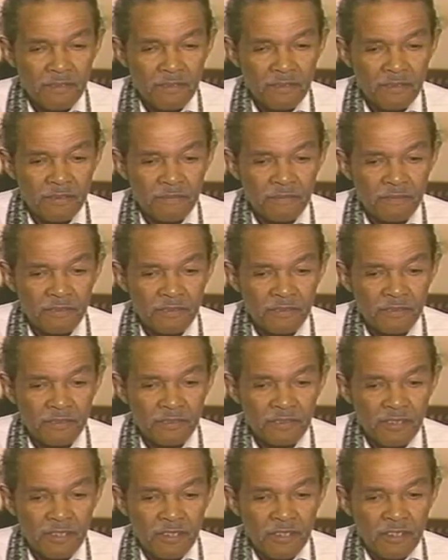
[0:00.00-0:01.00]
You feel
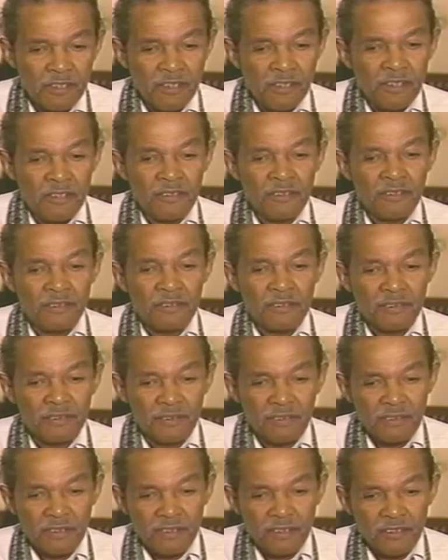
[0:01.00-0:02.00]
your
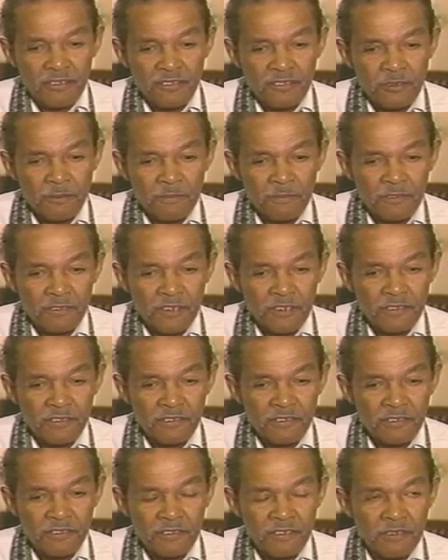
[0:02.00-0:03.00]
interpretation
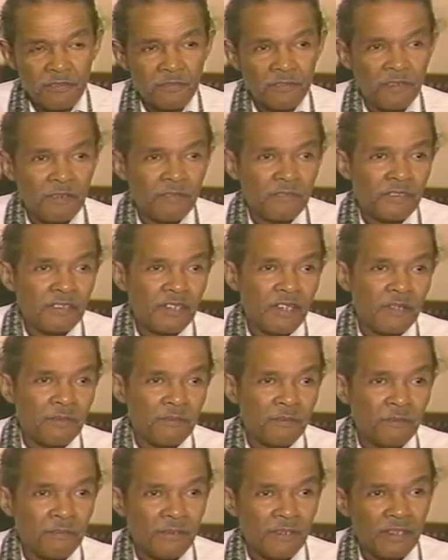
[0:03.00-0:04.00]
is different every time
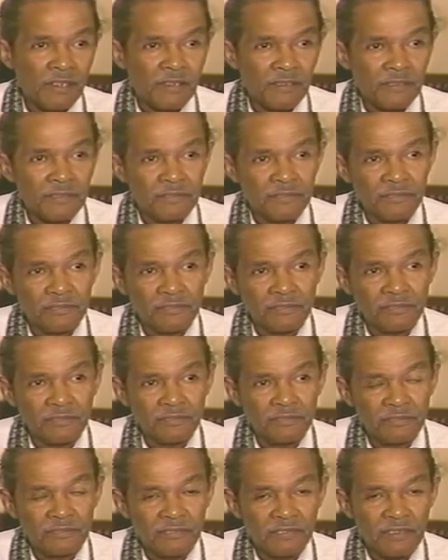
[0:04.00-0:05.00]
you play it.
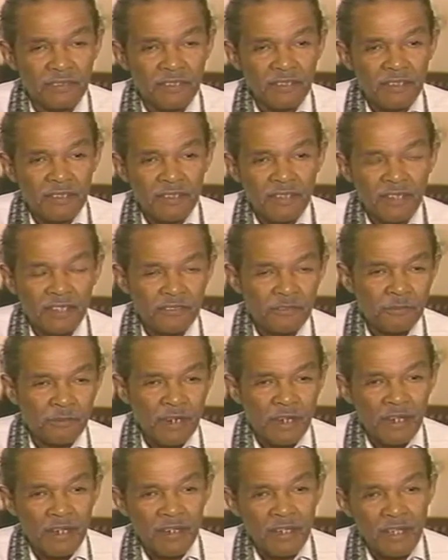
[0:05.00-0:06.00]
That's
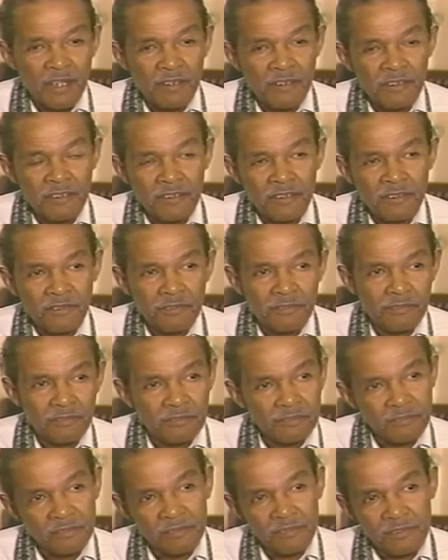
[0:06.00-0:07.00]
why I lean
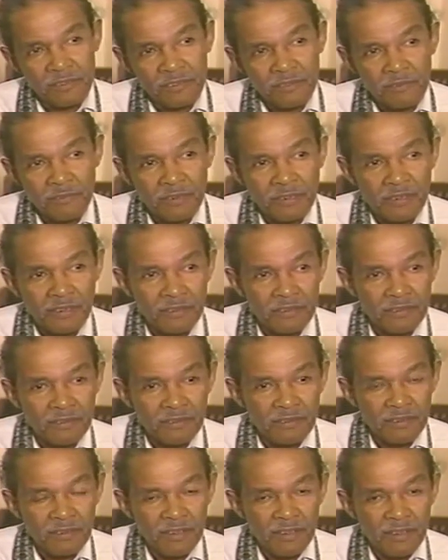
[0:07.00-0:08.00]
this way, you
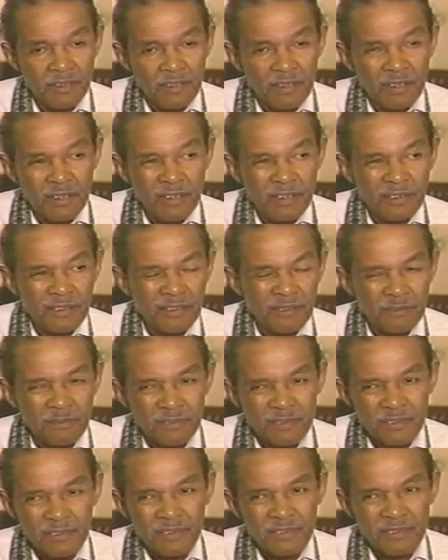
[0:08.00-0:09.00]
know. In other
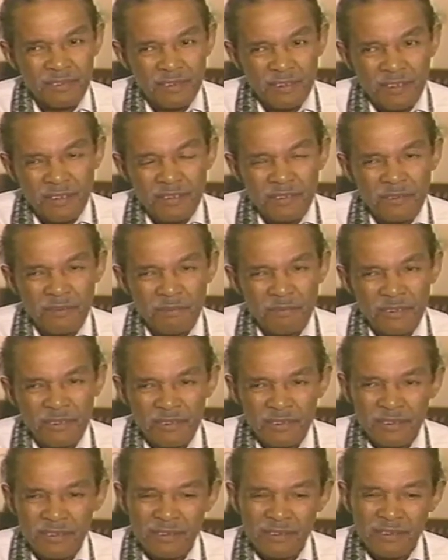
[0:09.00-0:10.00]
words, this to me,
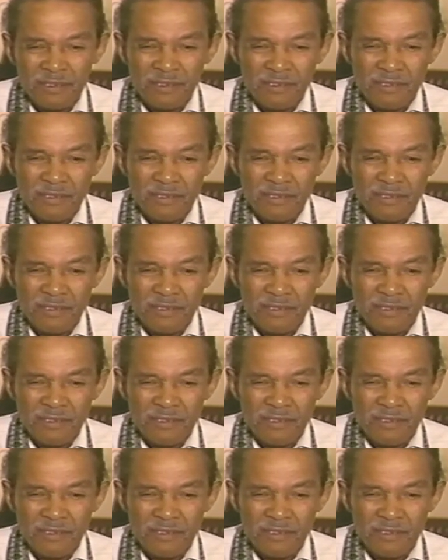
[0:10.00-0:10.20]
uh,